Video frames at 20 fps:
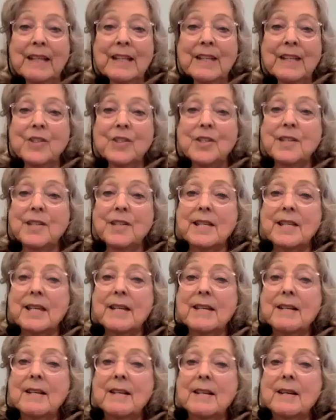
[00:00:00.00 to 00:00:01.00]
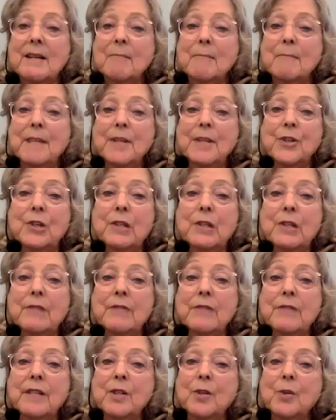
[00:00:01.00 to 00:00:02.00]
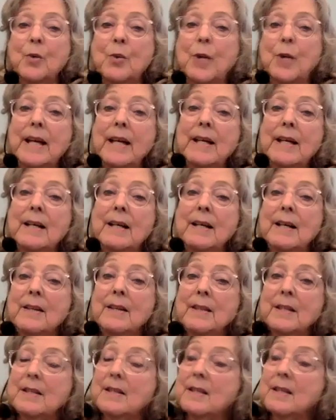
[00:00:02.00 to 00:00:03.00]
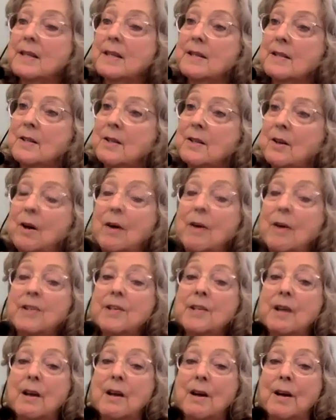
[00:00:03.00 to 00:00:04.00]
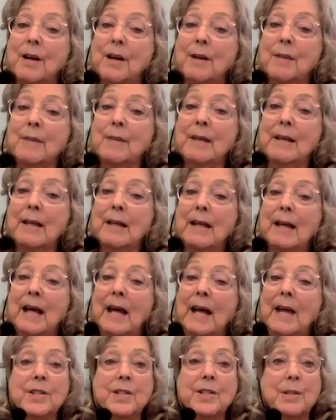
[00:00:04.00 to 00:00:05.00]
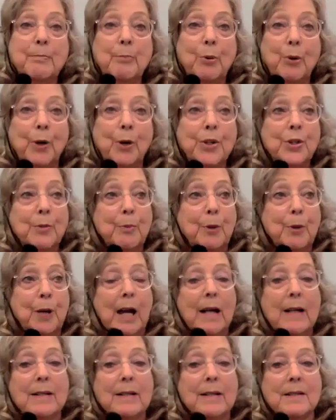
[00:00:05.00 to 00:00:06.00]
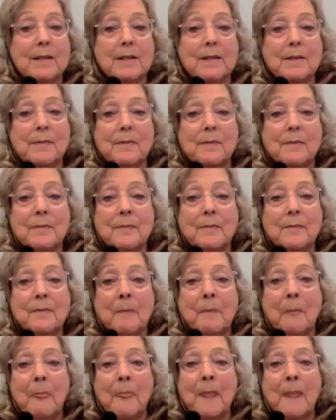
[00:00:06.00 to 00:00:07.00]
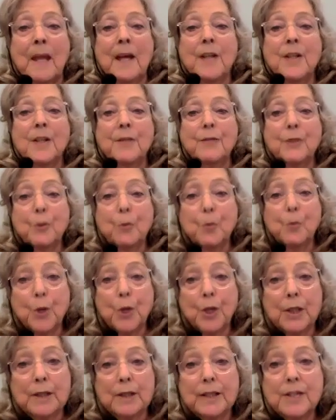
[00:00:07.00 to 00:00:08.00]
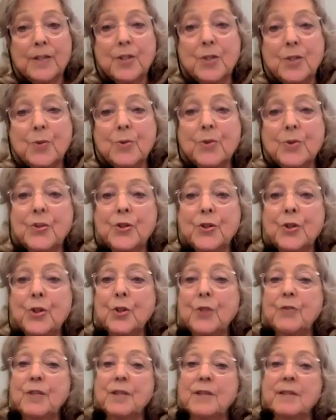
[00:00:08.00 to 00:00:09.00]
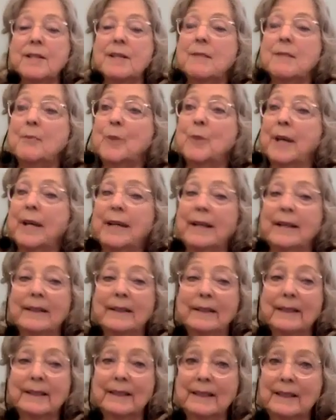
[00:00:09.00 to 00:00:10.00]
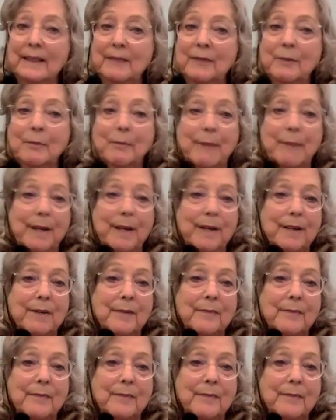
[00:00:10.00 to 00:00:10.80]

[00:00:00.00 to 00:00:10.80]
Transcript: He just said, make your living in a way that doesn't cause harm and that supports your practice. And if your work lets you serve in some way, even better.